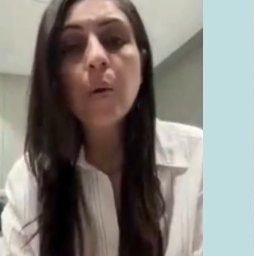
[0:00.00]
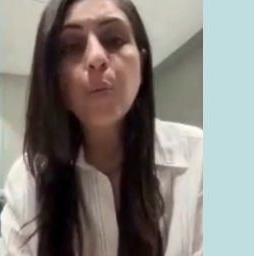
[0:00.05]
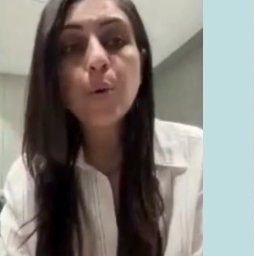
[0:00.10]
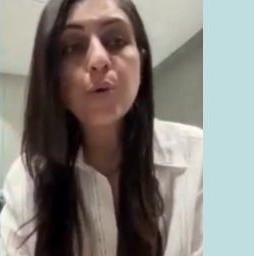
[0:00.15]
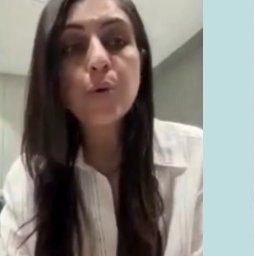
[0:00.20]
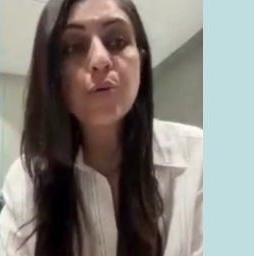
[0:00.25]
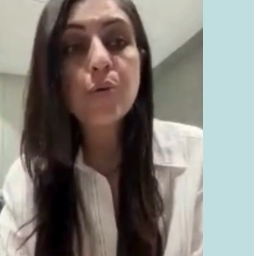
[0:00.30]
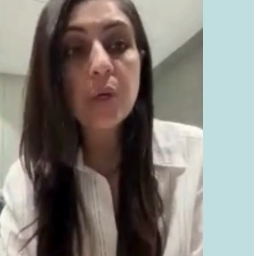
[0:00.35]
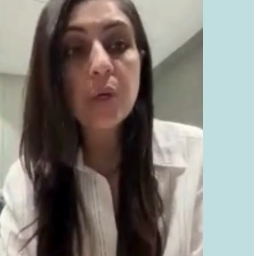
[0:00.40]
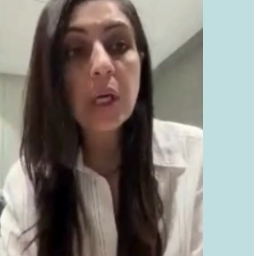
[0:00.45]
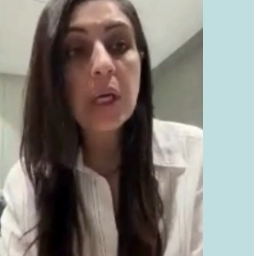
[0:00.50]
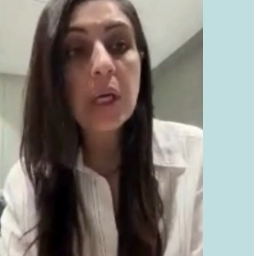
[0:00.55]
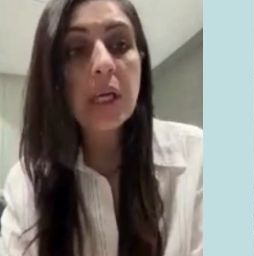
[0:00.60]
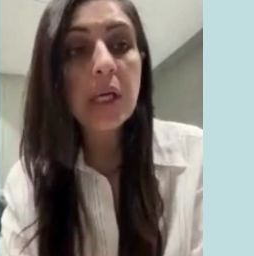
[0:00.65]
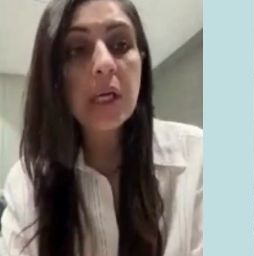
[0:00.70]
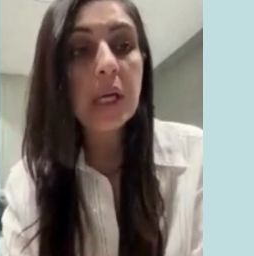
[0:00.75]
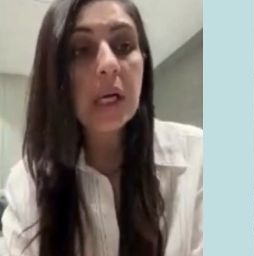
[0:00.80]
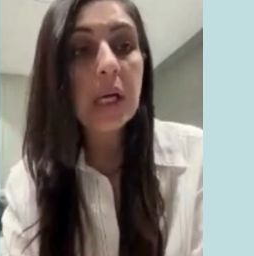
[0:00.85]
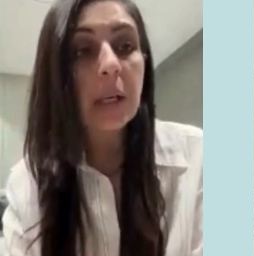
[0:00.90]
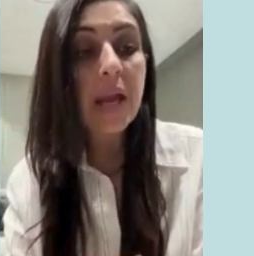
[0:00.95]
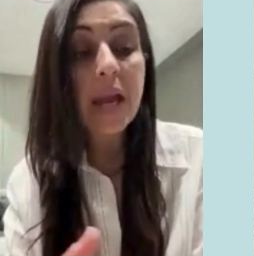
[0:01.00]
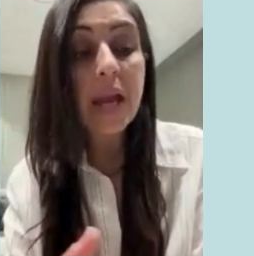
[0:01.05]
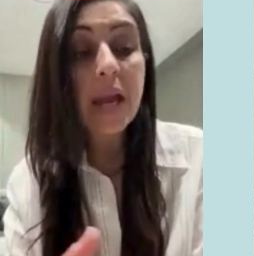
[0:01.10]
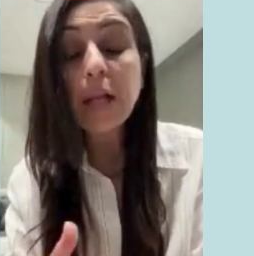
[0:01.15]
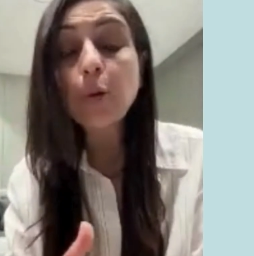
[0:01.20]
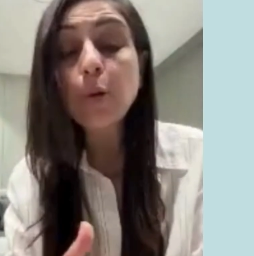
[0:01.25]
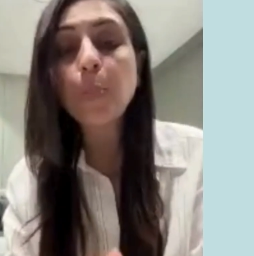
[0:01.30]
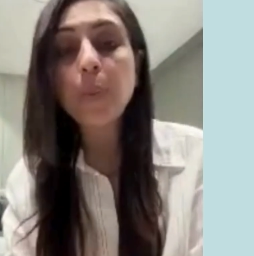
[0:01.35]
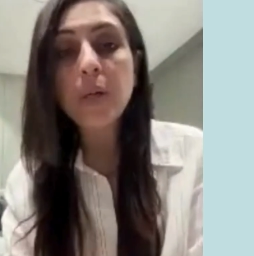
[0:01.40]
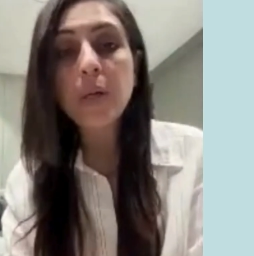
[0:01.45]
would really
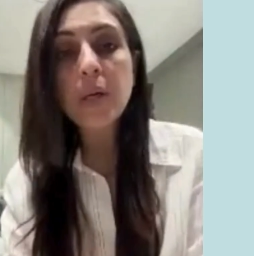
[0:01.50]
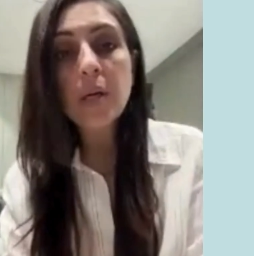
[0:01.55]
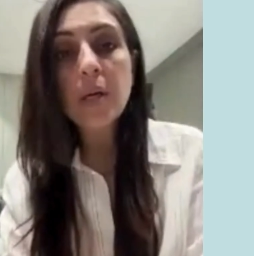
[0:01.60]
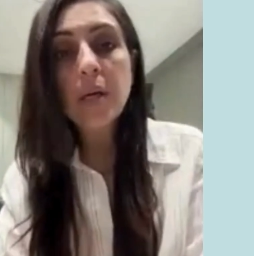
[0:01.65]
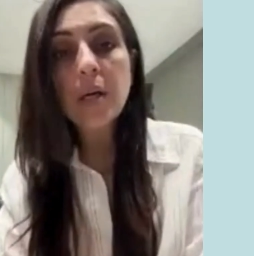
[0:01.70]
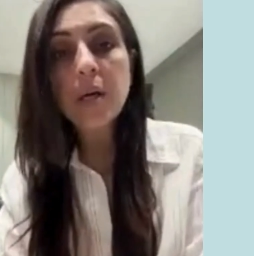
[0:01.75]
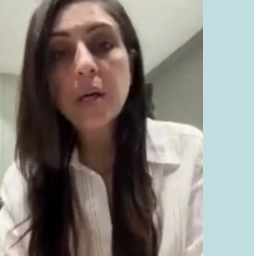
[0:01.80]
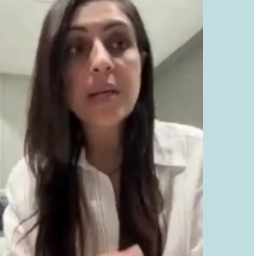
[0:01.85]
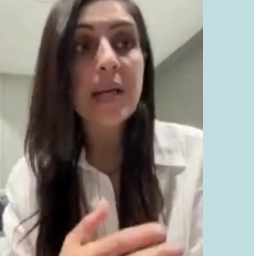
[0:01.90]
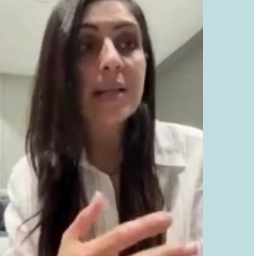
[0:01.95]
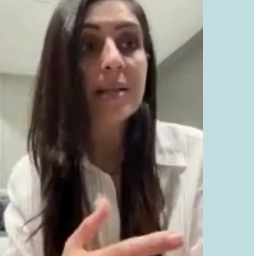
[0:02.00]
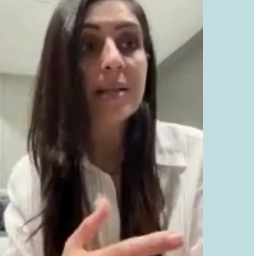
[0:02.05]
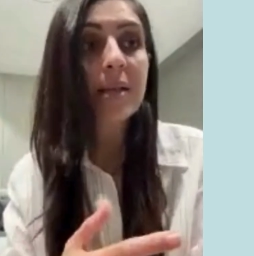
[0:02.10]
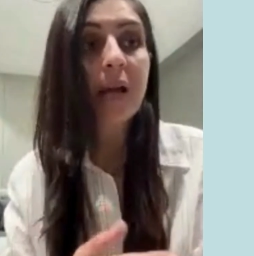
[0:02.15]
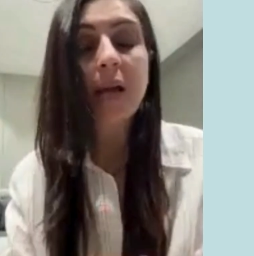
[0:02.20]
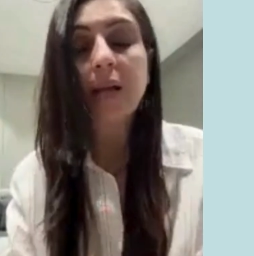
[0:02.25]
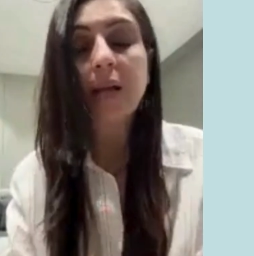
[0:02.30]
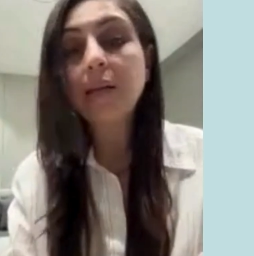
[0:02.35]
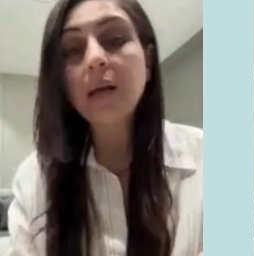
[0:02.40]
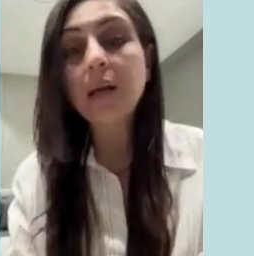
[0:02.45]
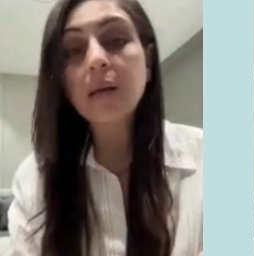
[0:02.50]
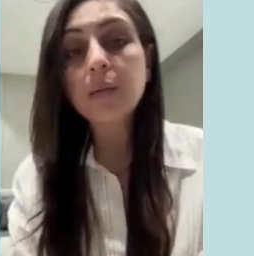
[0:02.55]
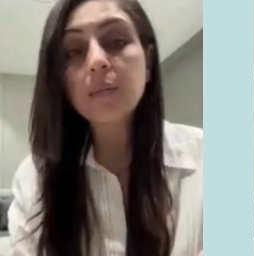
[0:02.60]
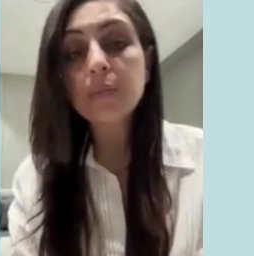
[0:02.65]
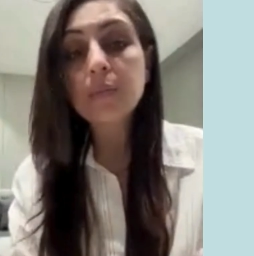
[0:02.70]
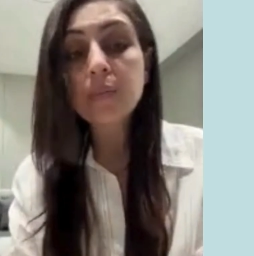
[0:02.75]
help states like the